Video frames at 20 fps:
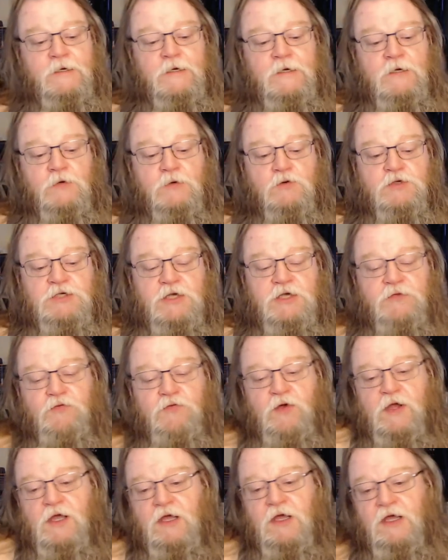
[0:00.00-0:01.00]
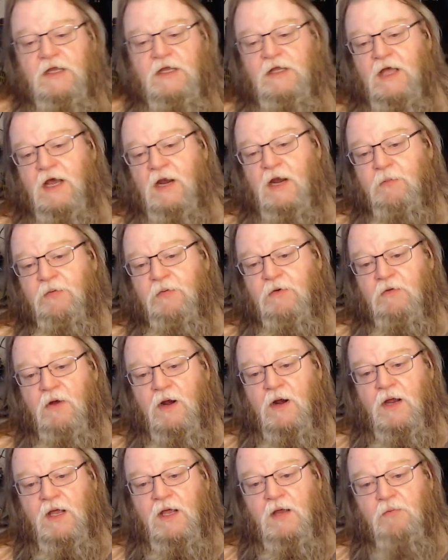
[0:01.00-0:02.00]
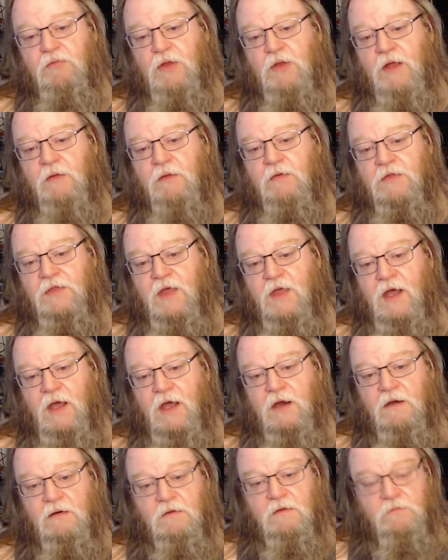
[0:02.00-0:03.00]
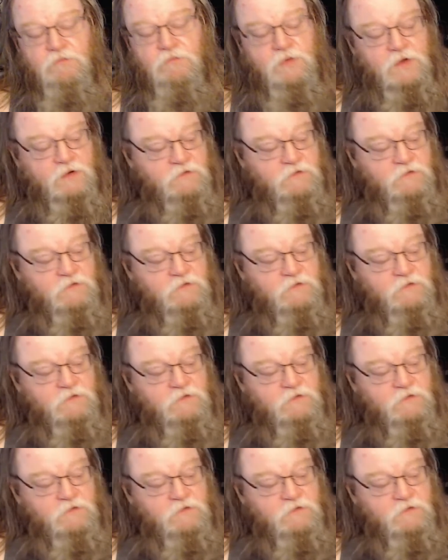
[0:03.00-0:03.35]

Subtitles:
We'll see if we can get that up and running and play with that, because